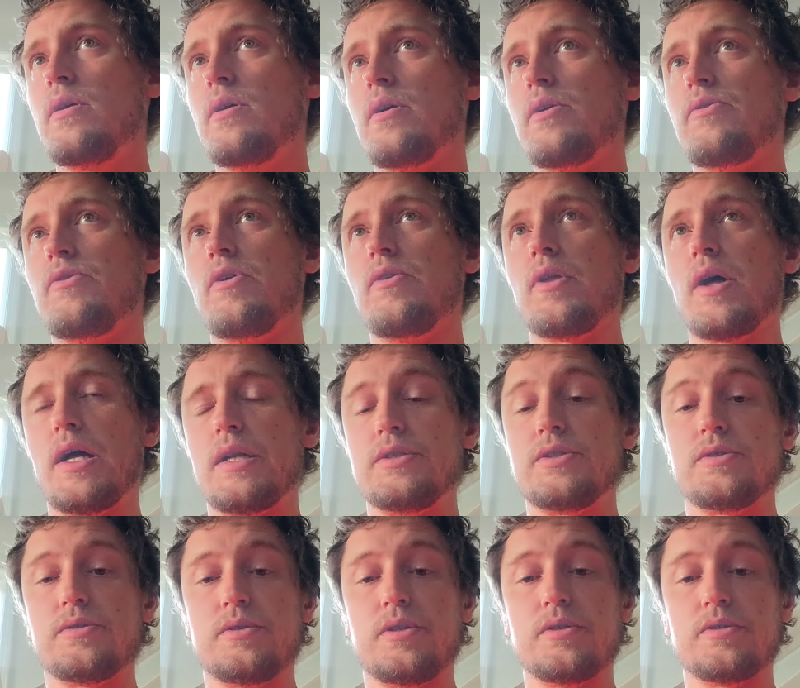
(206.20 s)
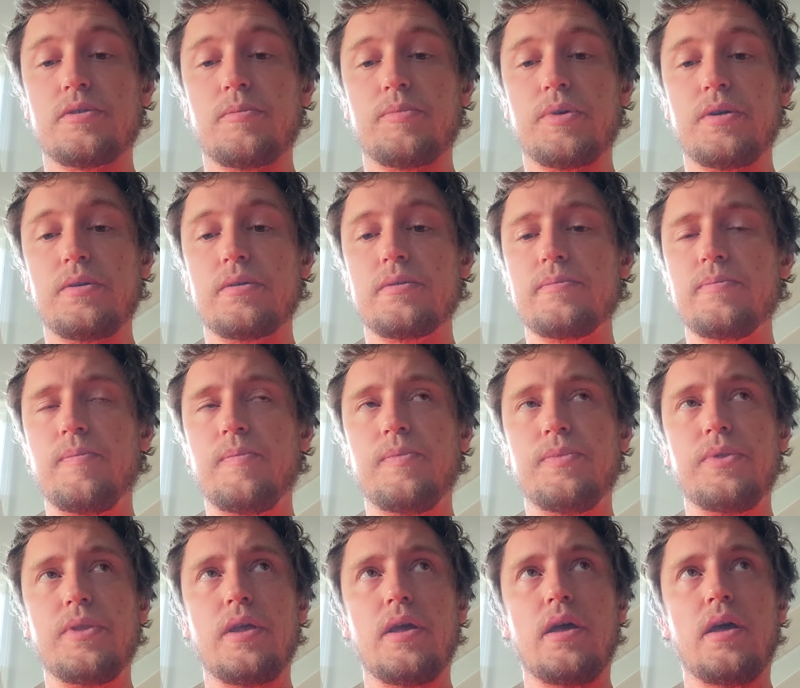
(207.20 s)
It did not just disappear.
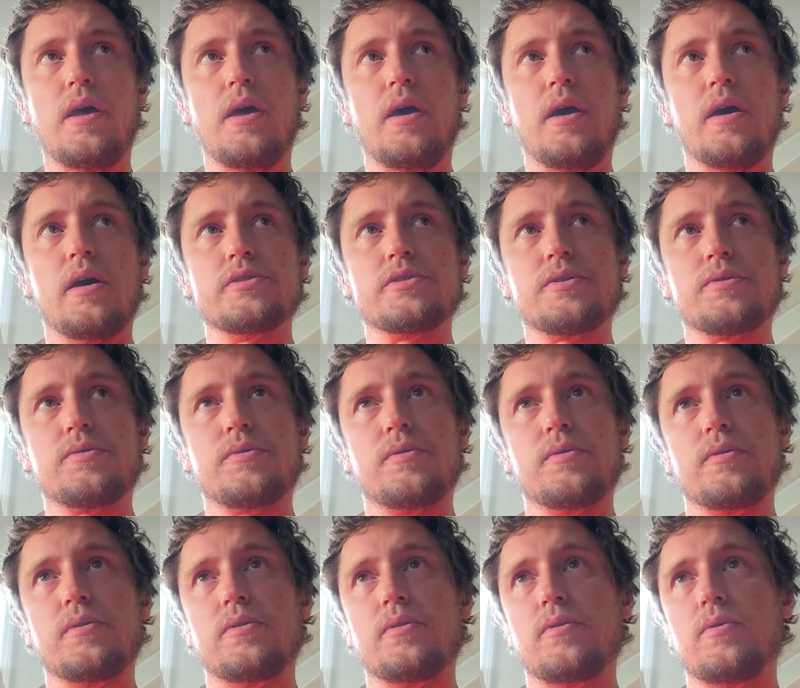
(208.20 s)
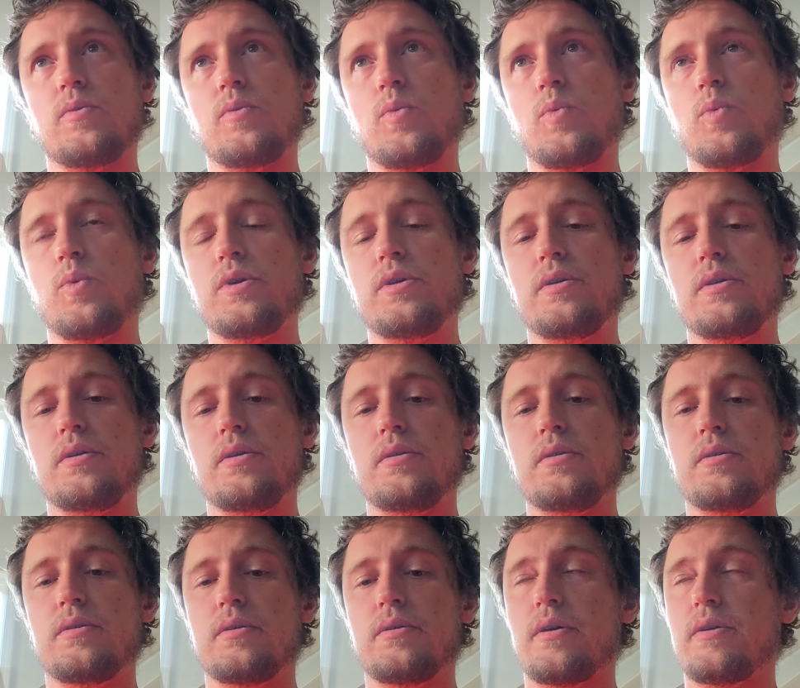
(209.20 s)
And so
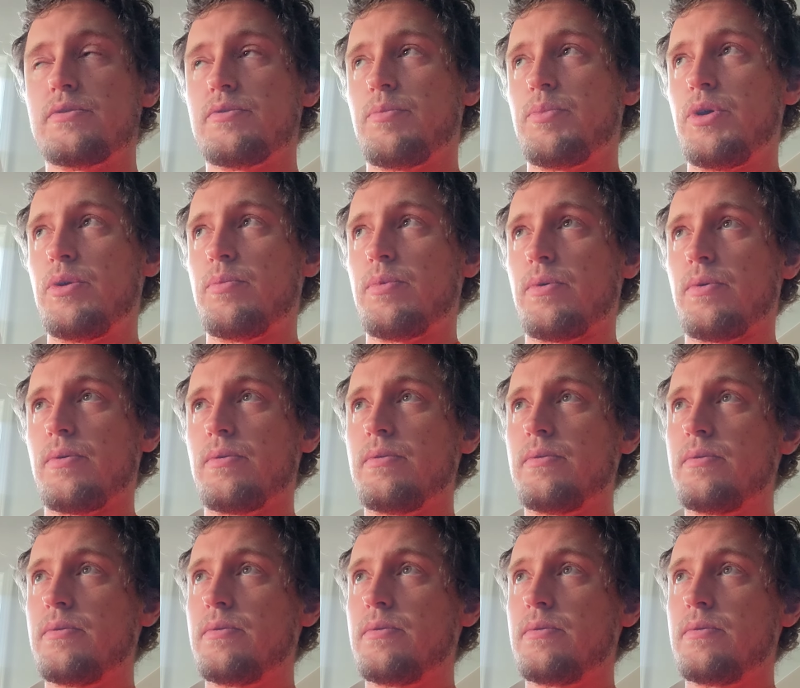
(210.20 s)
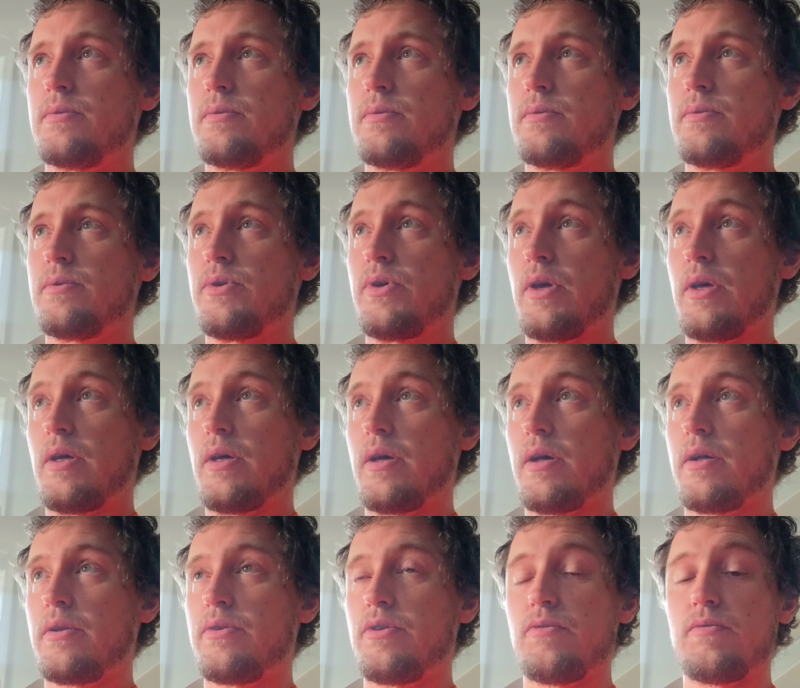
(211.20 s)
we, as a people,
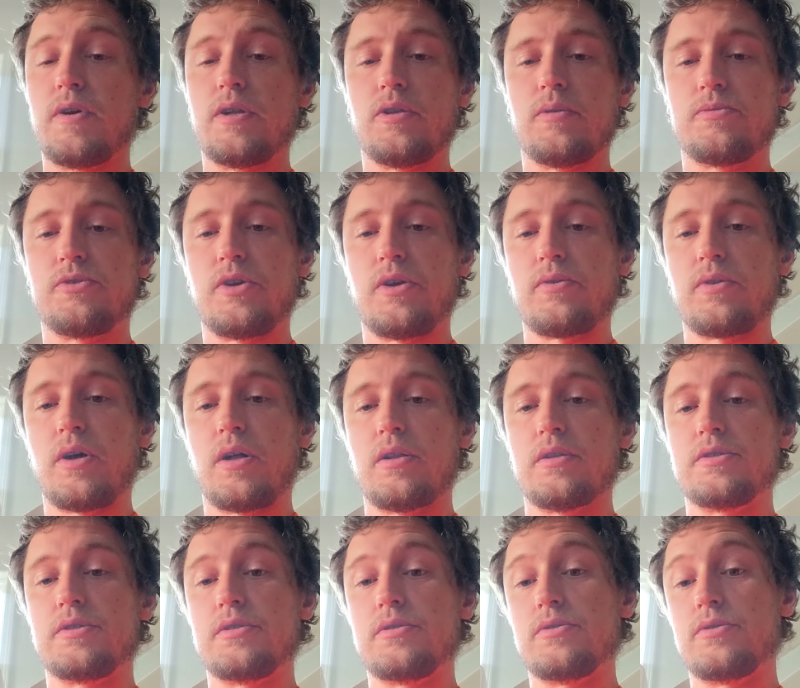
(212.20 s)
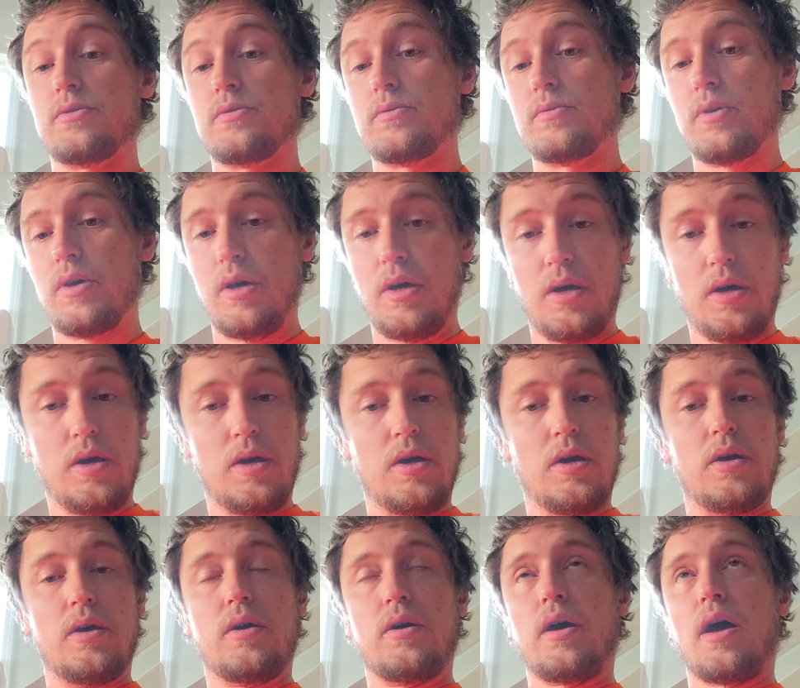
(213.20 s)
can develop technology to
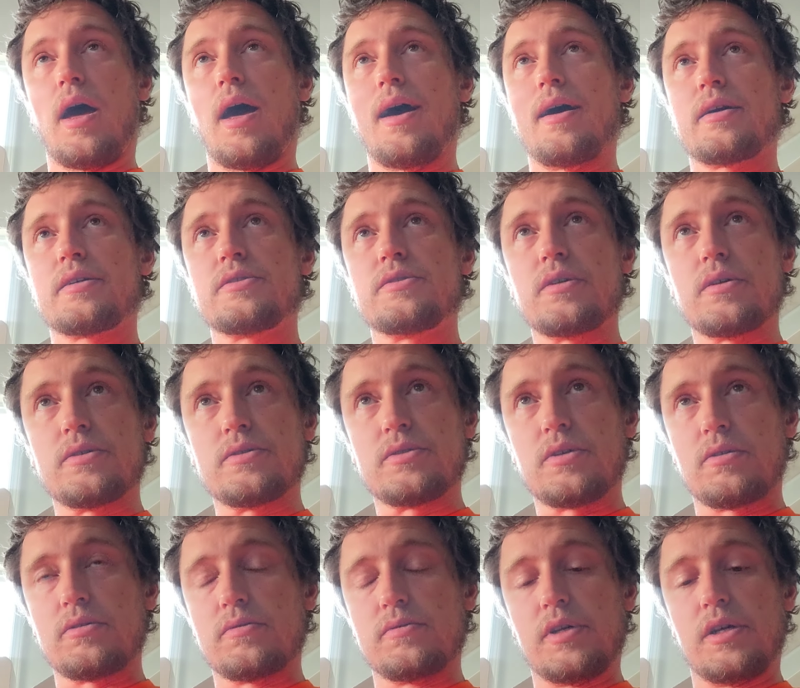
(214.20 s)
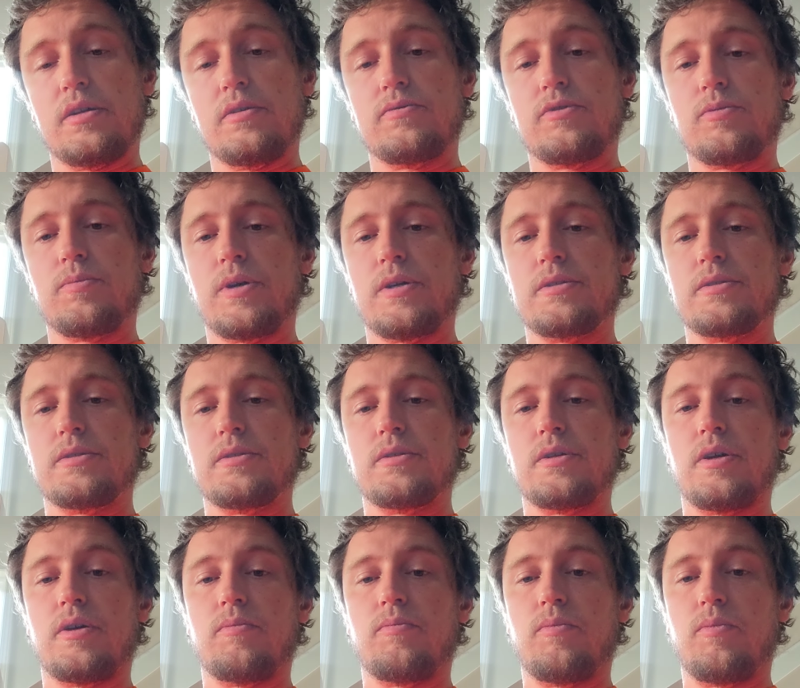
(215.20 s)
access all of that
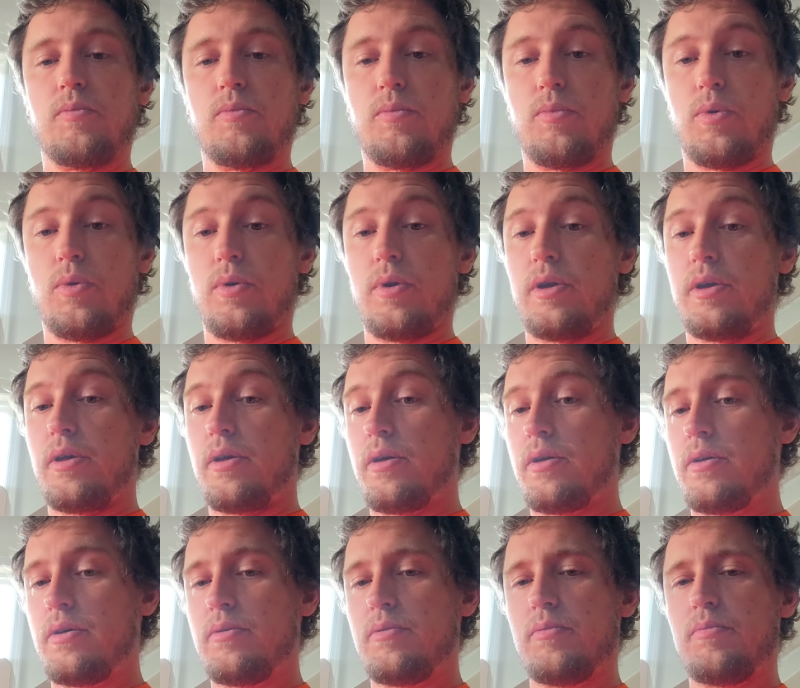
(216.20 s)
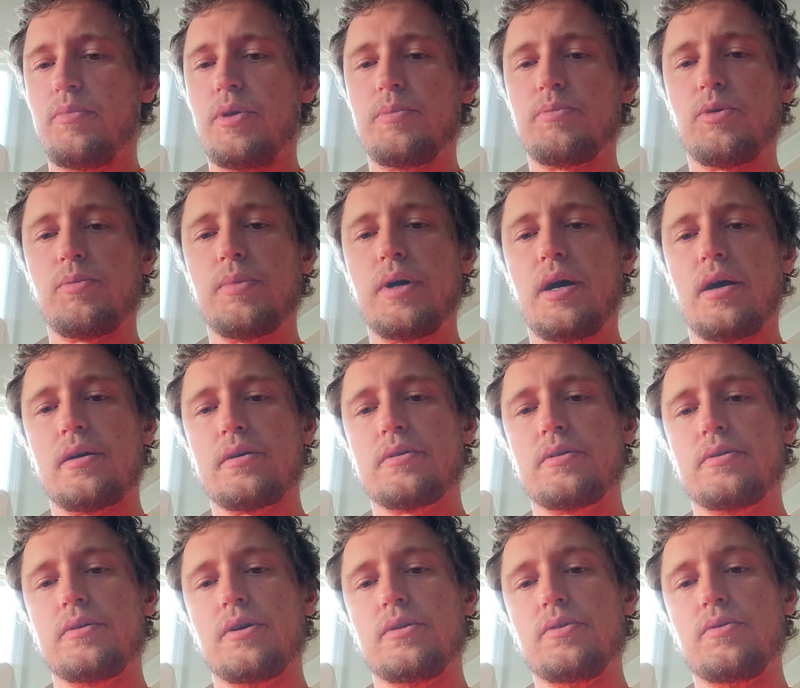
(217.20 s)
information and bring people back.
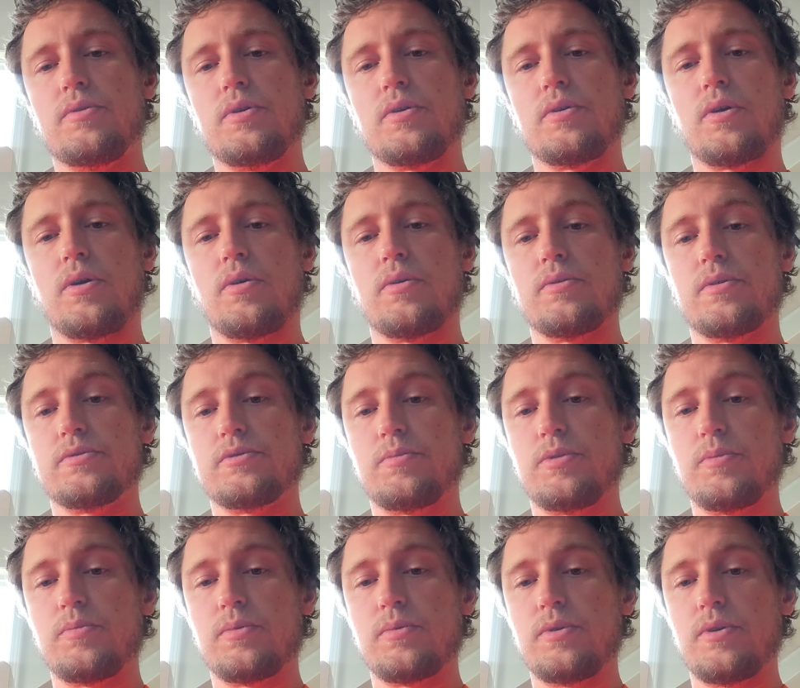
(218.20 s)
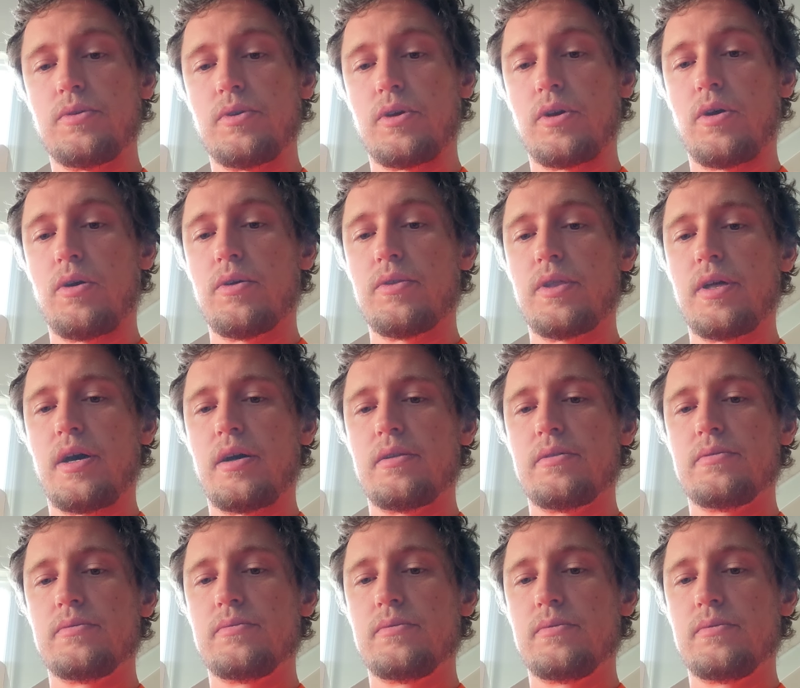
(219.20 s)
And you can call that